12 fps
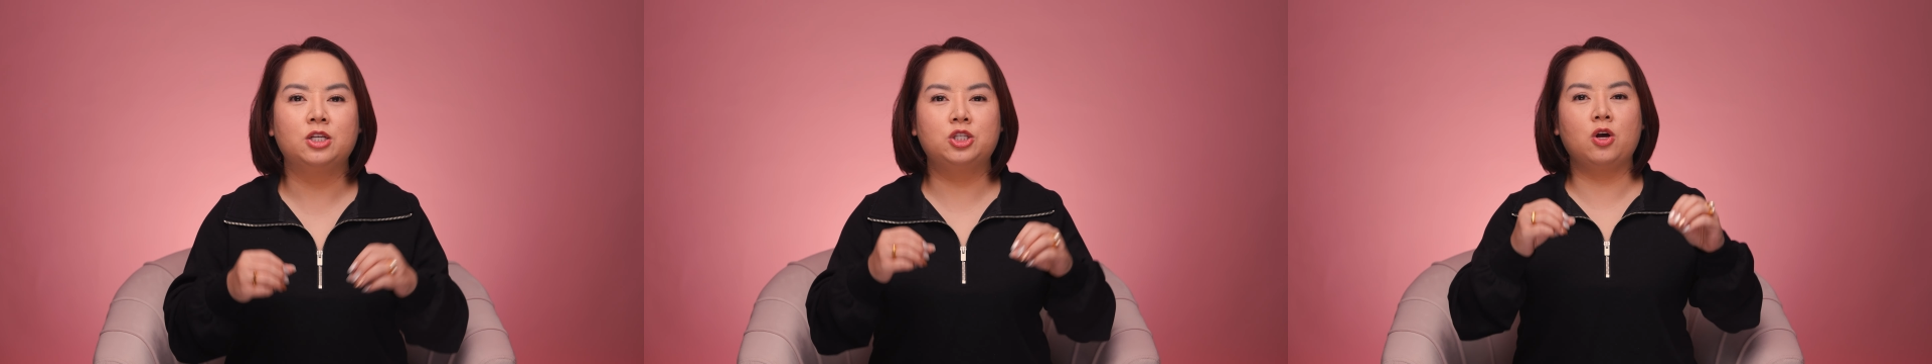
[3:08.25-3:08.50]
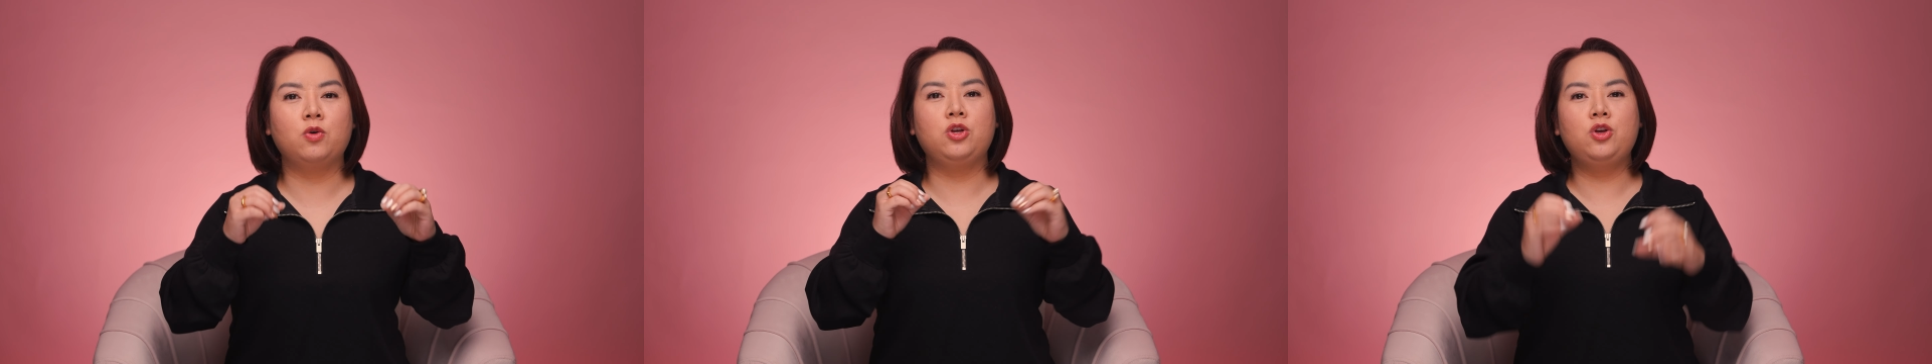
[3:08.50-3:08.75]

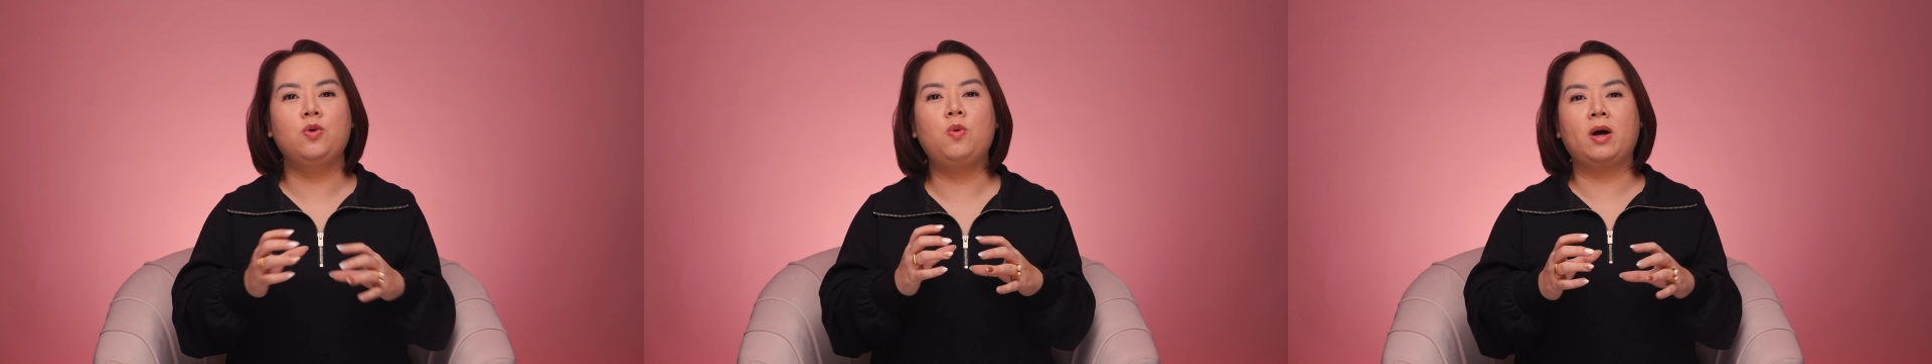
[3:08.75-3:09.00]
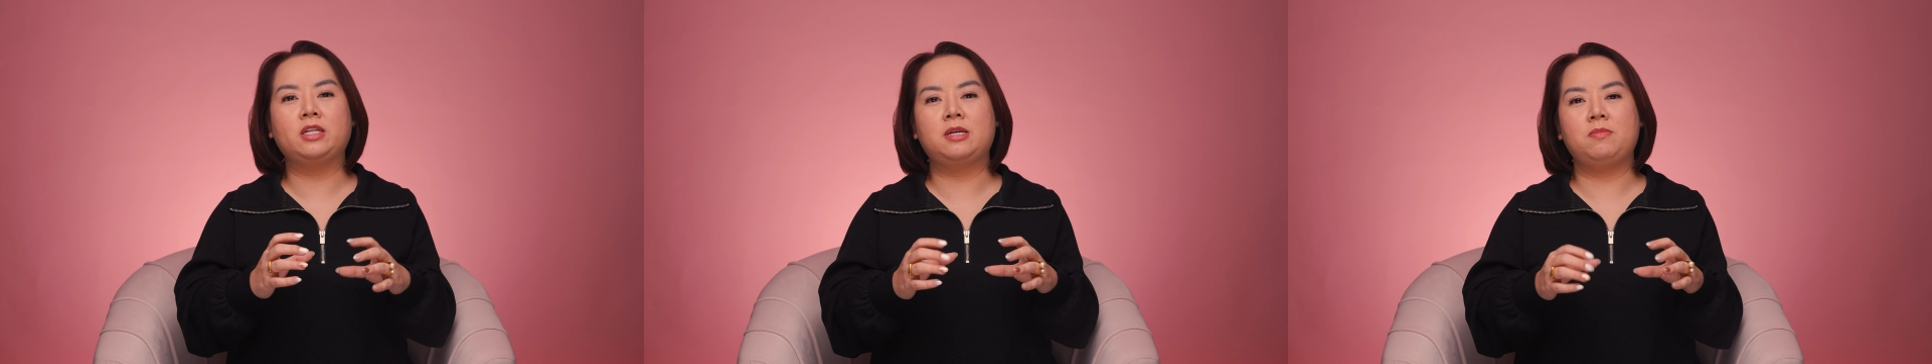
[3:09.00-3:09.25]
So you
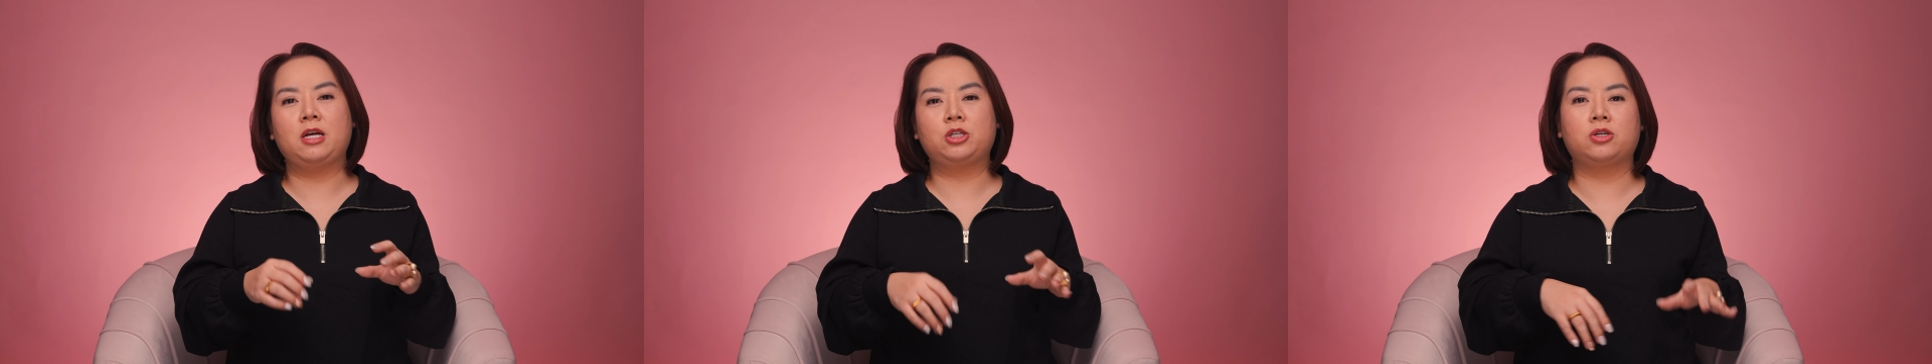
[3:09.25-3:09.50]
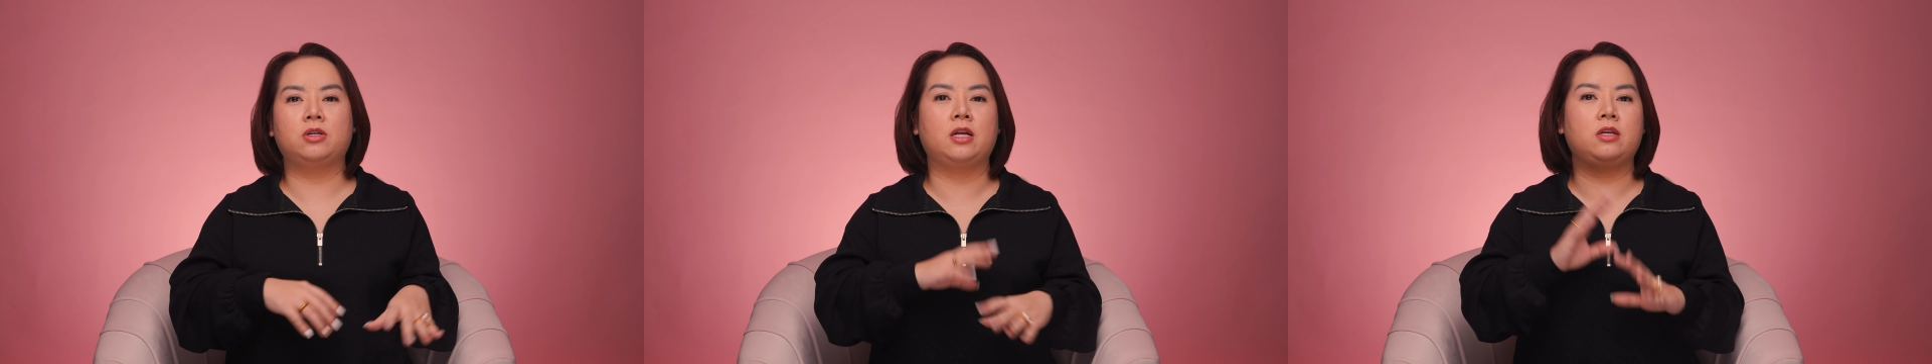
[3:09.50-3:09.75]
want to make
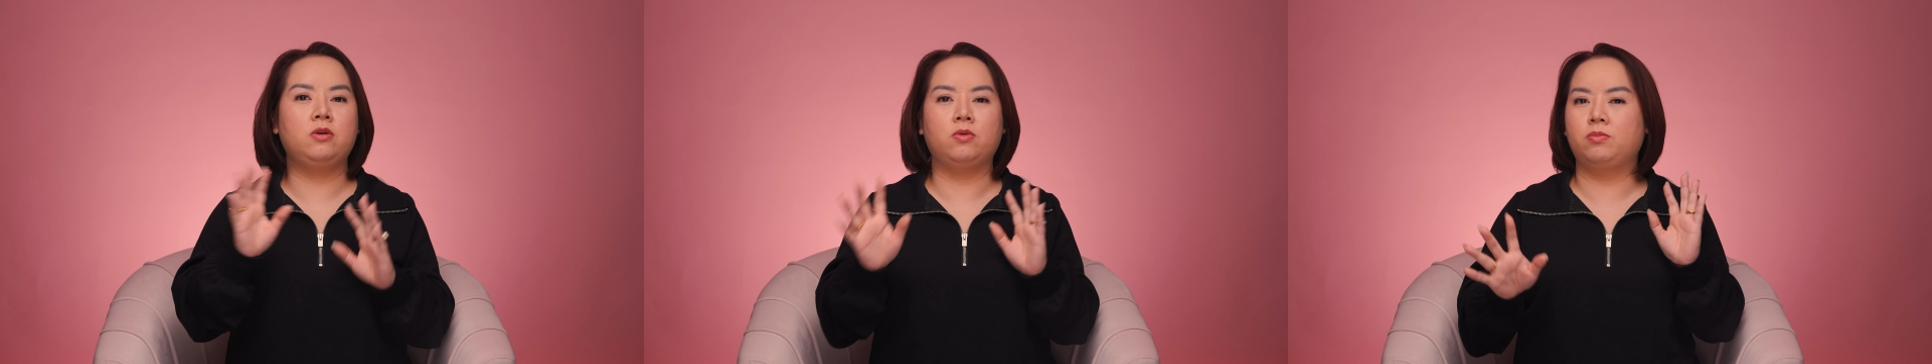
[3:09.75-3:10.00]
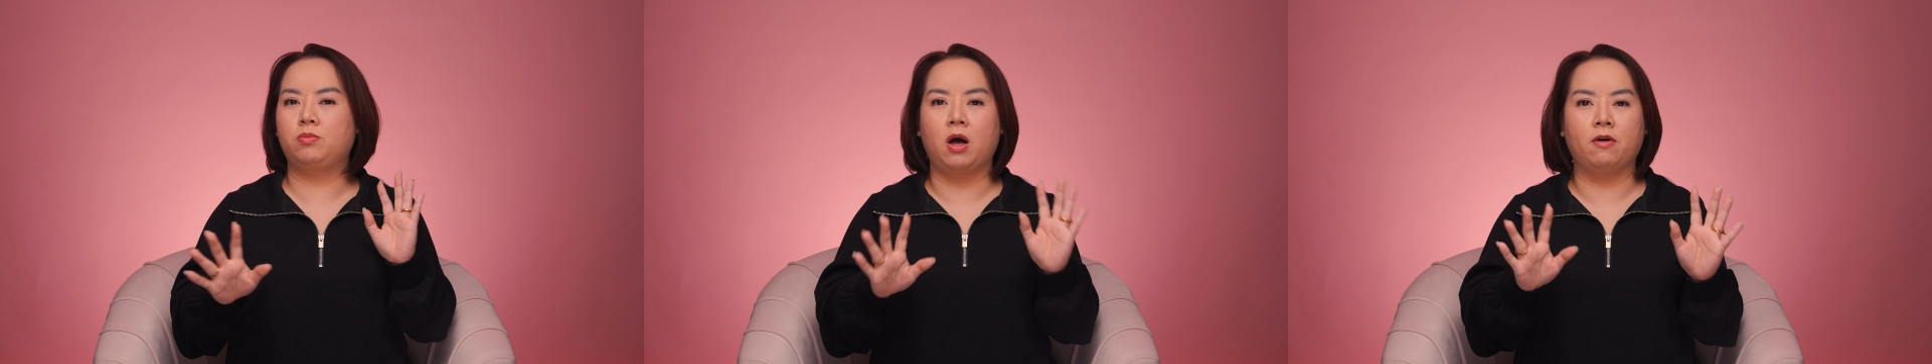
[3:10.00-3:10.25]
sure that
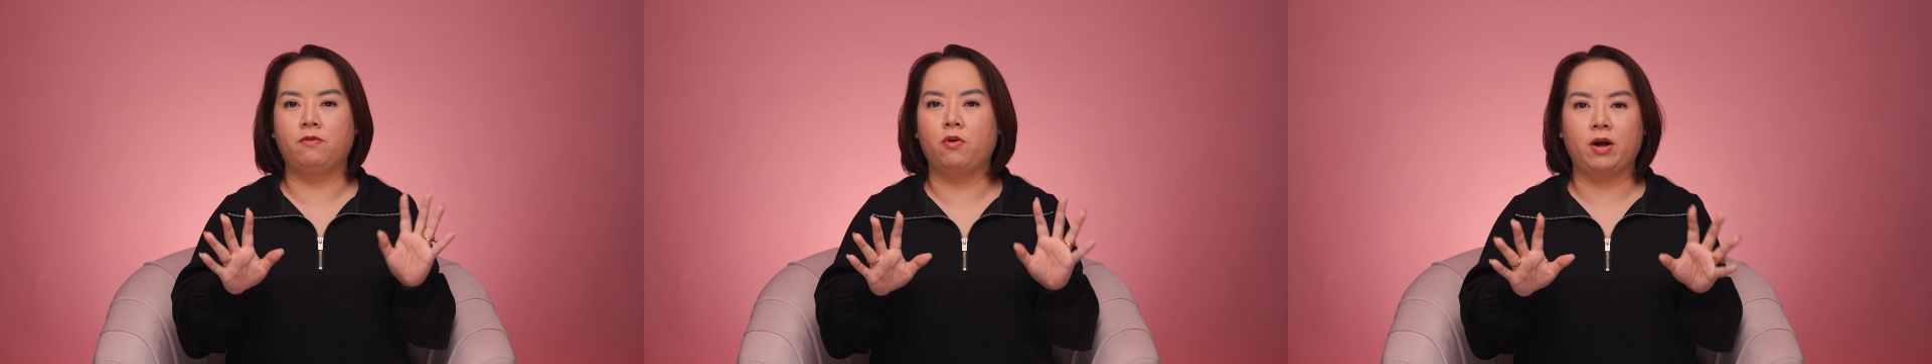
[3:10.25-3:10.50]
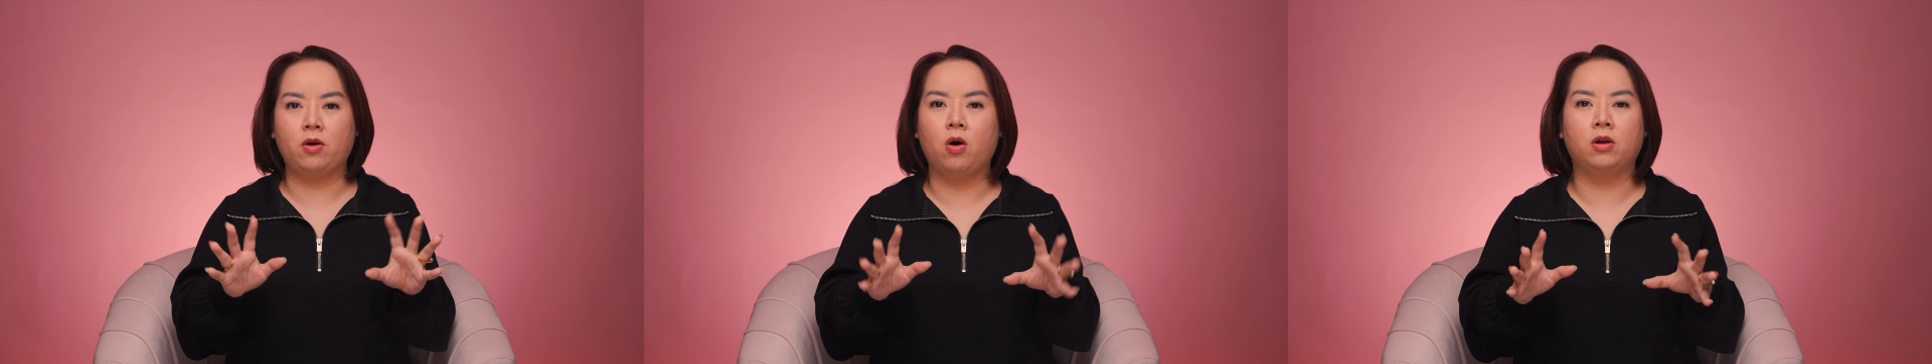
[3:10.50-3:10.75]
you
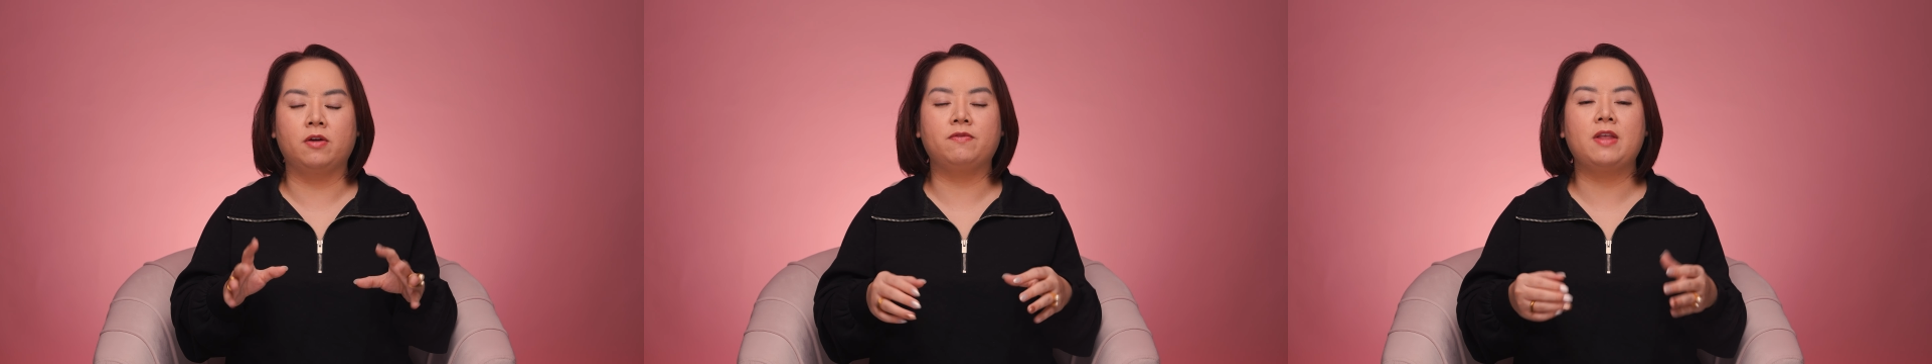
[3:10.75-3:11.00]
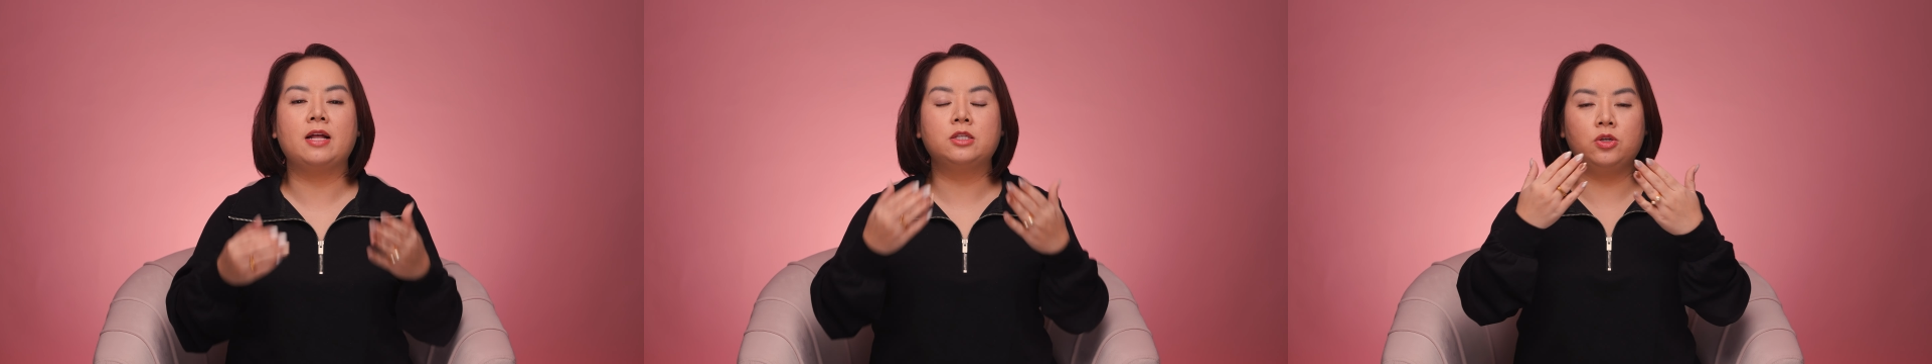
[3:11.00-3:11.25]
avoid all of that.